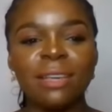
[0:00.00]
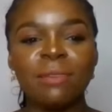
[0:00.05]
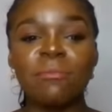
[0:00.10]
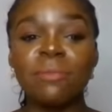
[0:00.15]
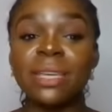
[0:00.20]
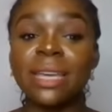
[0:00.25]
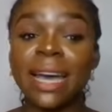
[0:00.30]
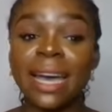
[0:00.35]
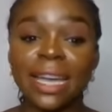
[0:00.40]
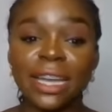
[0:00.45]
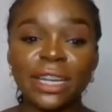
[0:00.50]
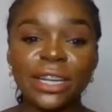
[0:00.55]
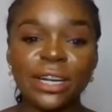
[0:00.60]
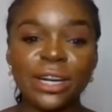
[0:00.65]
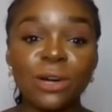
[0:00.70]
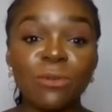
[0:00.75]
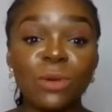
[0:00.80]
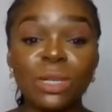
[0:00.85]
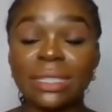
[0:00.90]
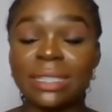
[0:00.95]
Behind
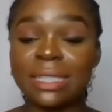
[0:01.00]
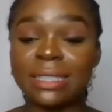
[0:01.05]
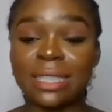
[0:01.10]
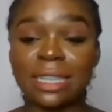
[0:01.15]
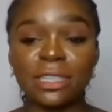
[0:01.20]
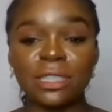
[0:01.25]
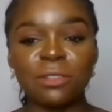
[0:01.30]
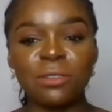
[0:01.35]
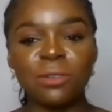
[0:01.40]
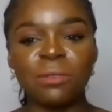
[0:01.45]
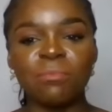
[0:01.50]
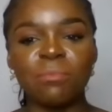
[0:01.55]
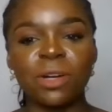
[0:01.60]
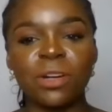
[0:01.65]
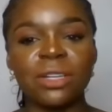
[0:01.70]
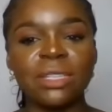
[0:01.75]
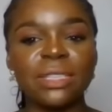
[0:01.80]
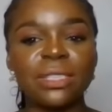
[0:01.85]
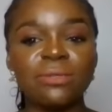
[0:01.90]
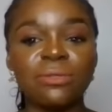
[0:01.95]
her was Natasha
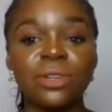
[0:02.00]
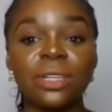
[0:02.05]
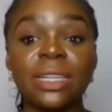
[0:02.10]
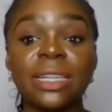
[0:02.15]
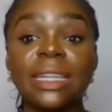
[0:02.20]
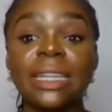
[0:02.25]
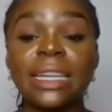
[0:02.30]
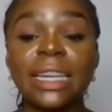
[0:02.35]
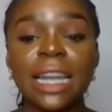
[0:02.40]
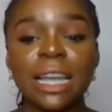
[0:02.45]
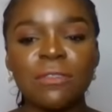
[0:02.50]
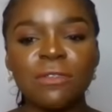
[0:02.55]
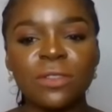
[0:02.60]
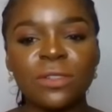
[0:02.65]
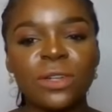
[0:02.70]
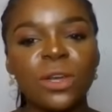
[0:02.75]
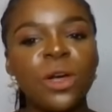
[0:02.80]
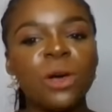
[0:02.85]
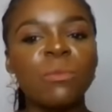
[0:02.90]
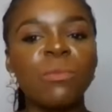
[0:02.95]
Morrison running
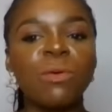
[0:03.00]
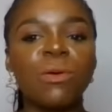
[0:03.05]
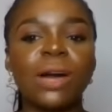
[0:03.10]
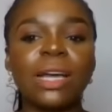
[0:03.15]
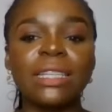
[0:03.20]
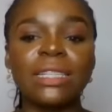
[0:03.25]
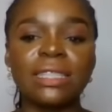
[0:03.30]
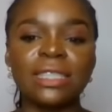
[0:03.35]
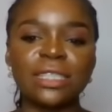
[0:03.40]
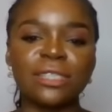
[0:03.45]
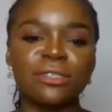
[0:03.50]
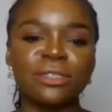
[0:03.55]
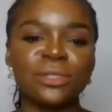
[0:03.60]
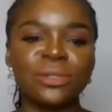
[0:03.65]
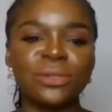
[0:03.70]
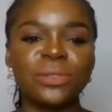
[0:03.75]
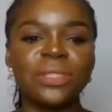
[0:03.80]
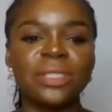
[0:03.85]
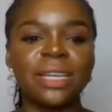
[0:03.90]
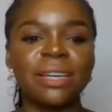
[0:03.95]

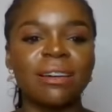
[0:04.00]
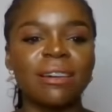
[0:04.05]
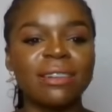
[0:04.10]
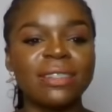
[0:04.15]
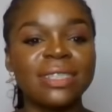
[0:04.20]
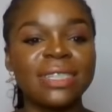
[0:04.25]
11.02 seconds.